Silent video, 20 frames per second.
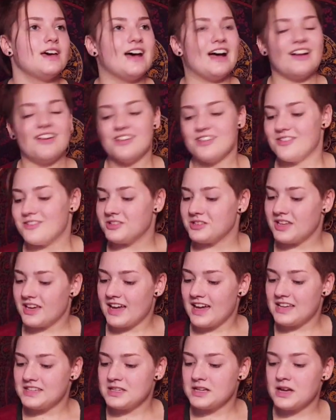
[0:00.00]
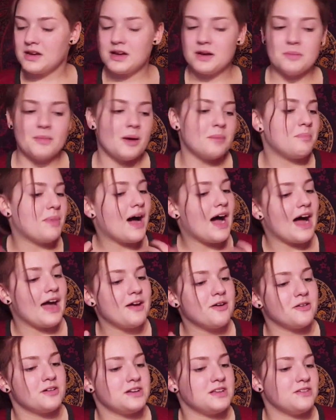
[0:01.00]
I don't know, it like has like a
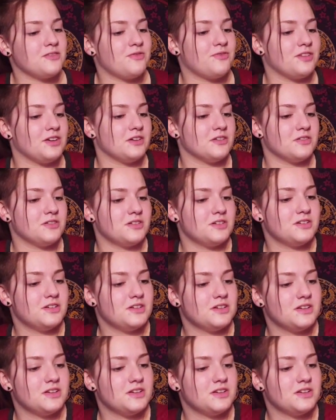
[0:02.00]
piratey feel.